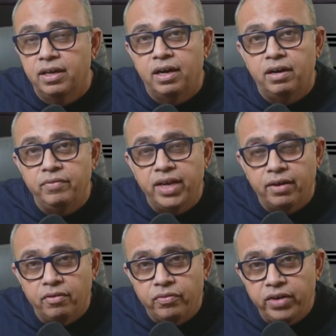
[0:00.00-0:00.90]
We have
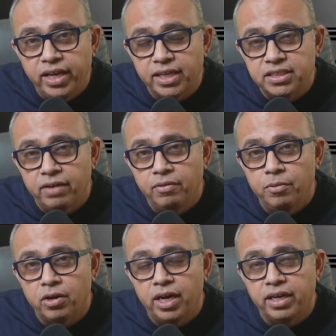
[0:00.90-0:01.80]
a free HIV
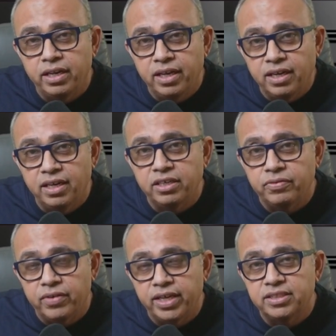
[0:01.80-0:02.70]
booklet in English,
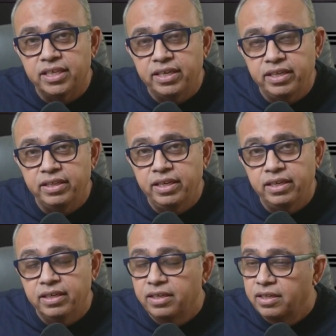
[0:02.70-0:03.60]
French, and Hindi.
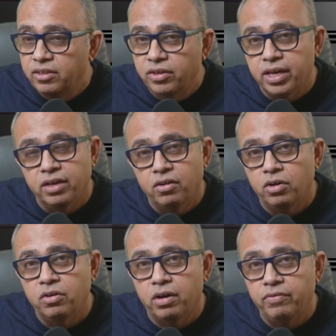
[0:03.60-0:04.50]
You can go
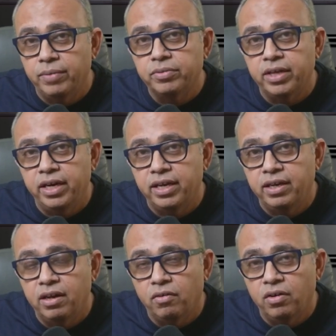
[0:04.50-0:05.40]
to our website and
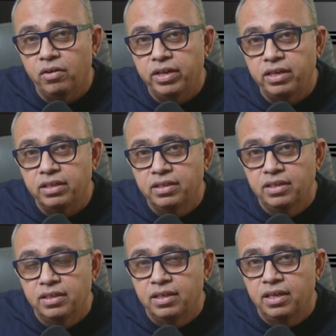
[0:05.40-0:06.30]
download it
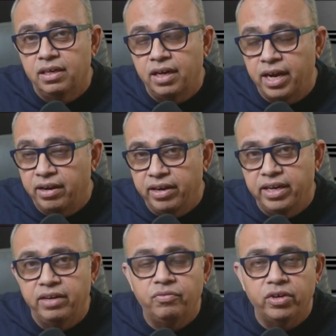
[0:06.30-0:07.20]
and read
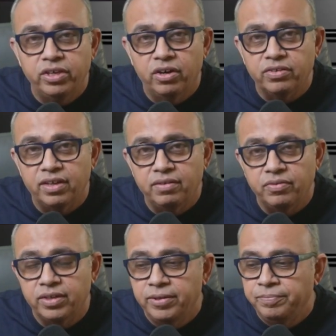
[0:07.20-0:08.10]
it for yourself.
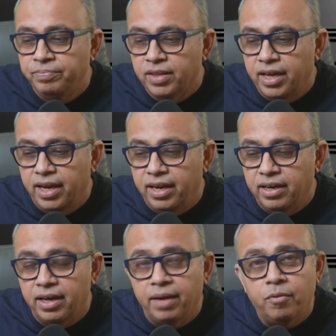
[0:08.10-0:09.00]
And
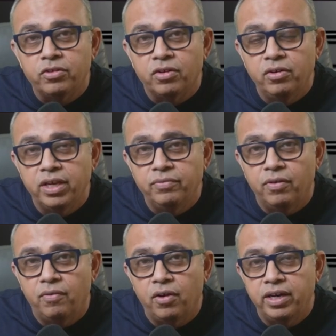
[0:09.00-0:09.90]
I'm also looking
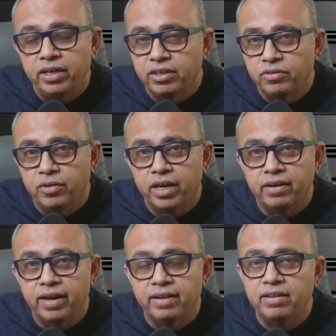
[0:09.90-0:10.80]
for volunteers who can
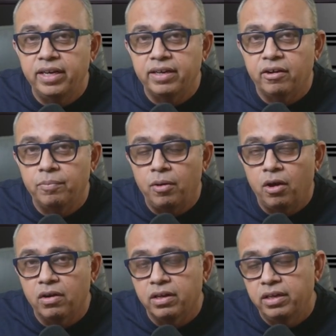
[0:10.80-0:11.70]
translate our
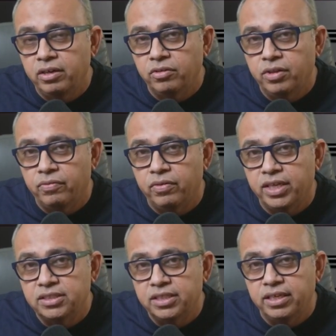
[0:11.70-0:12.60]
blog into the
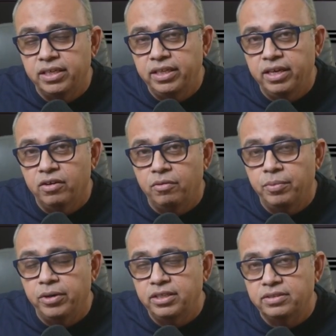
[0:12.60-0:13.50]
French and Hindi
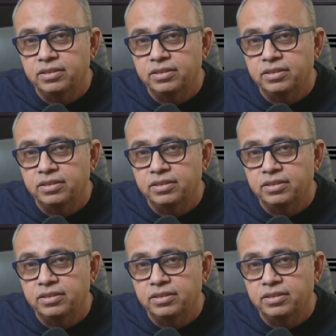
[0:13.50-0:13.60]
components.